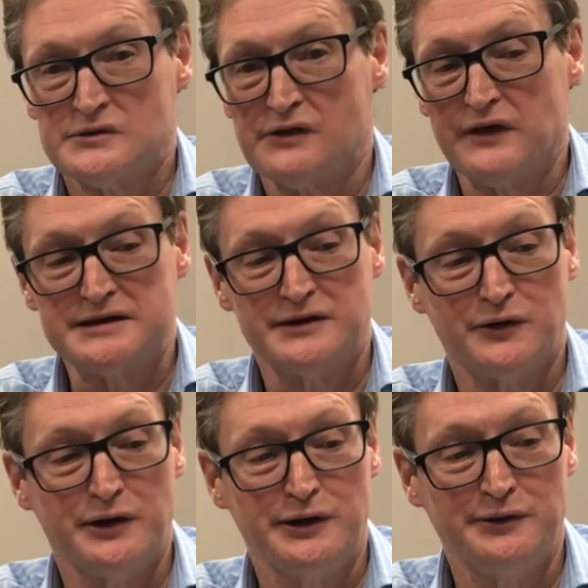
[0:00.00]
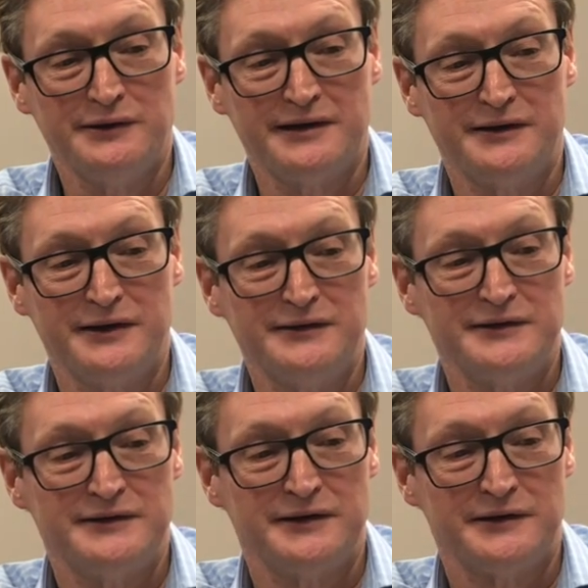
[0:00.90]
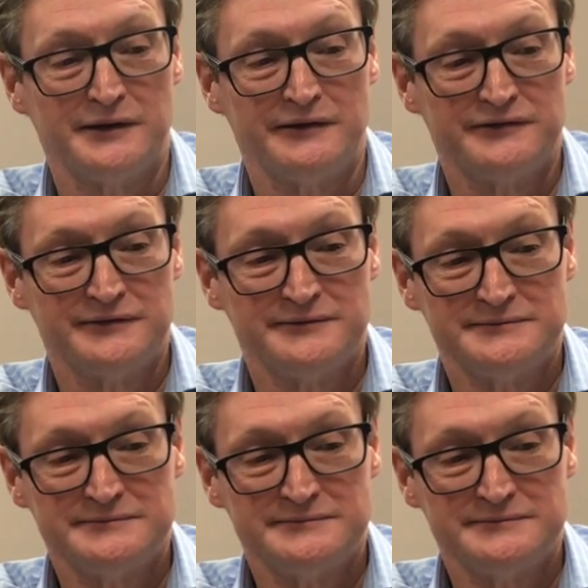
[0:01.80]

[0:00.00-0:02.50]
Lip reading: So if that's annoying you, I can easily turn it off.